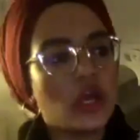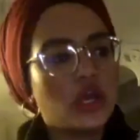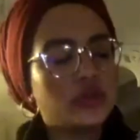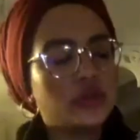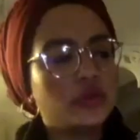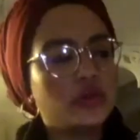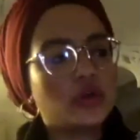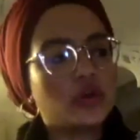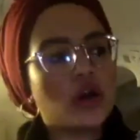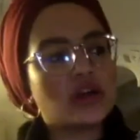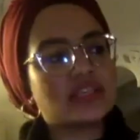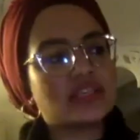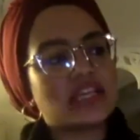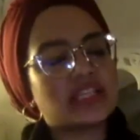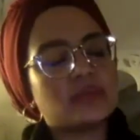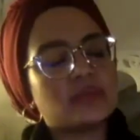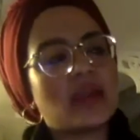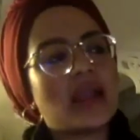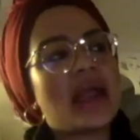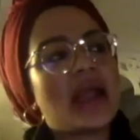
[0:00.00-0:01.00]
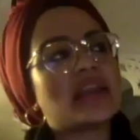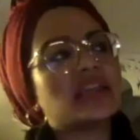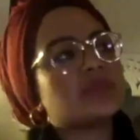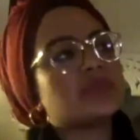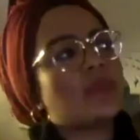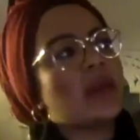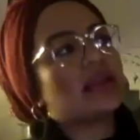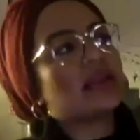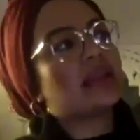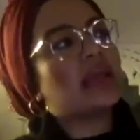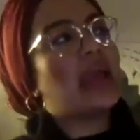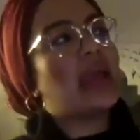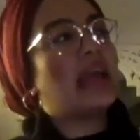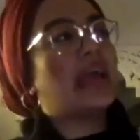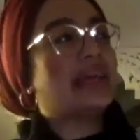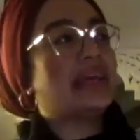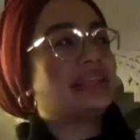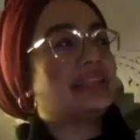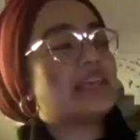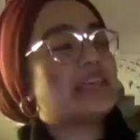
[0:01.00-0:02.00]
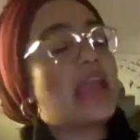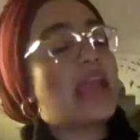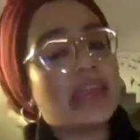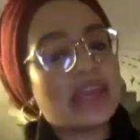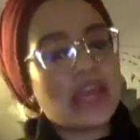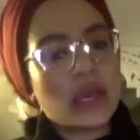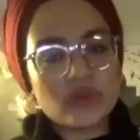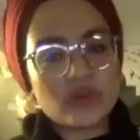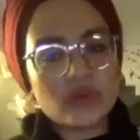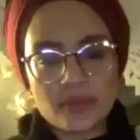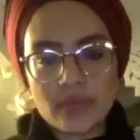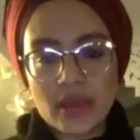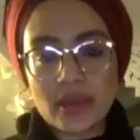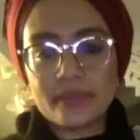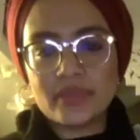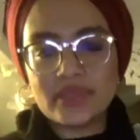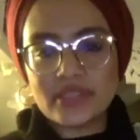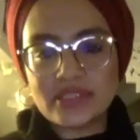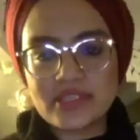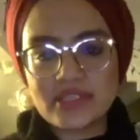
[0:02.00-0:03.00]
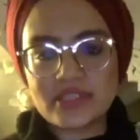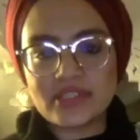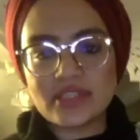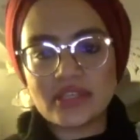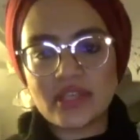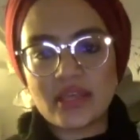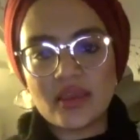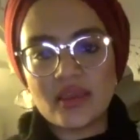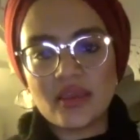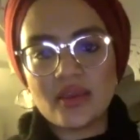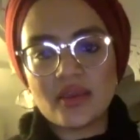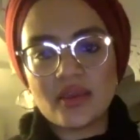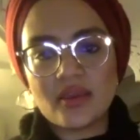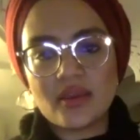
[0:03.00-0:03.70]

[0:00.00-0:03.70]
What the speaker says: You can't say to me, I spent 10 hours on my business today.